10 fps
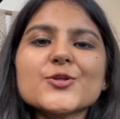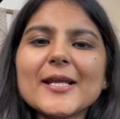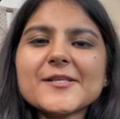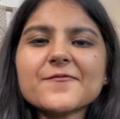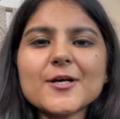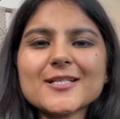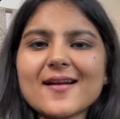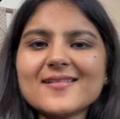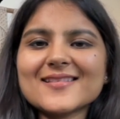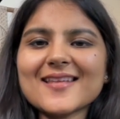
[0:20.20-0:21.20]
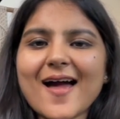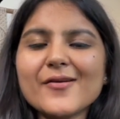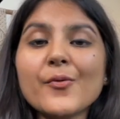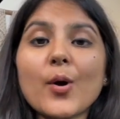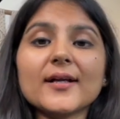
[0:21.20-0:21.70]
let's first
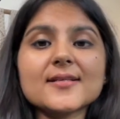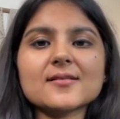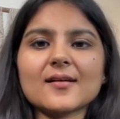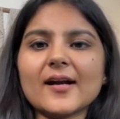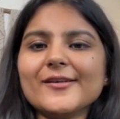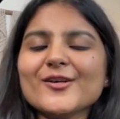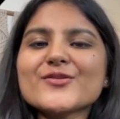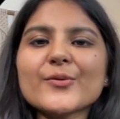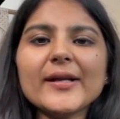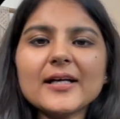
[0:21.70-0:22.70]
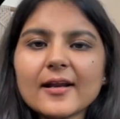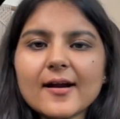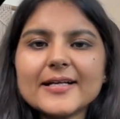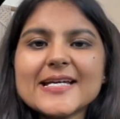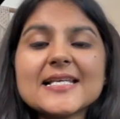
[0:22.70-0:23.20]
understand what is CRUD. So in
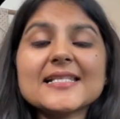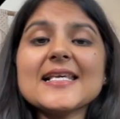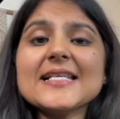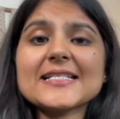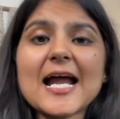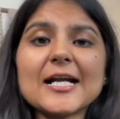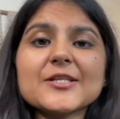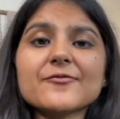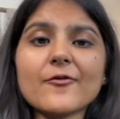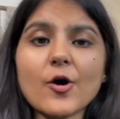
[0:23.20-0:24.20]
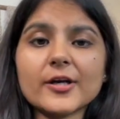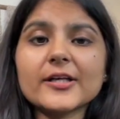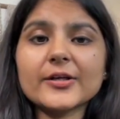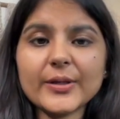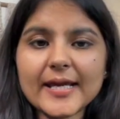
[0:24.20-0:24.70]
CRUD, C stands for
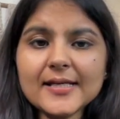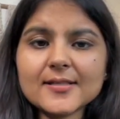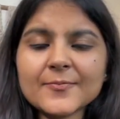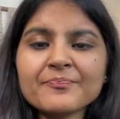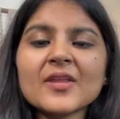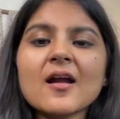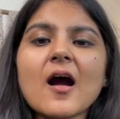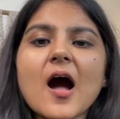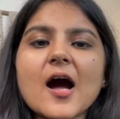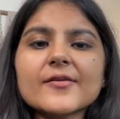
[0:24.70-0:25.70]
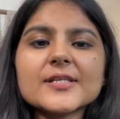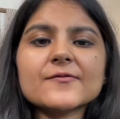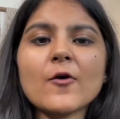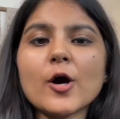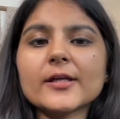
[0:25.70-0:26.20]
create, R is
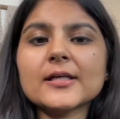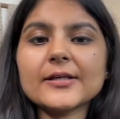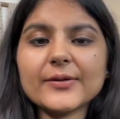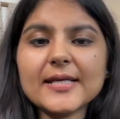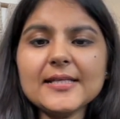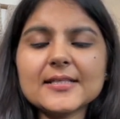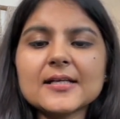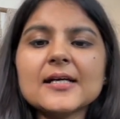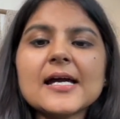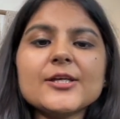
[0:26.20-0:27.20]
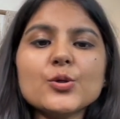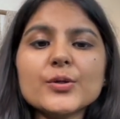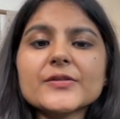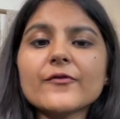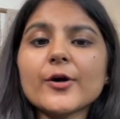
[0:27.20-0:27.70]
for read, U
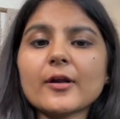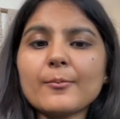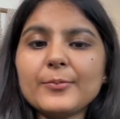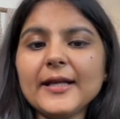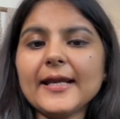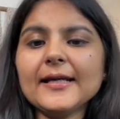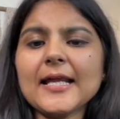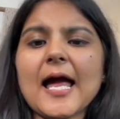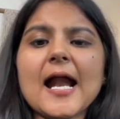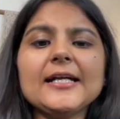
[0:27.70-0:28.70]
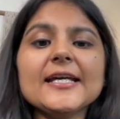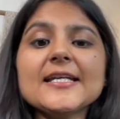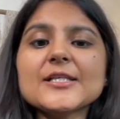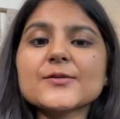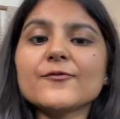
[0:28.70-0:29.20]
is for update, and
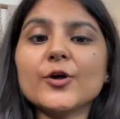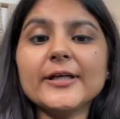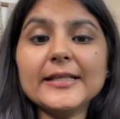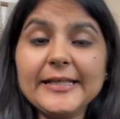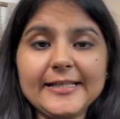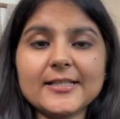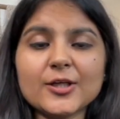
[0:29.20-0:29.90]
D is for delete.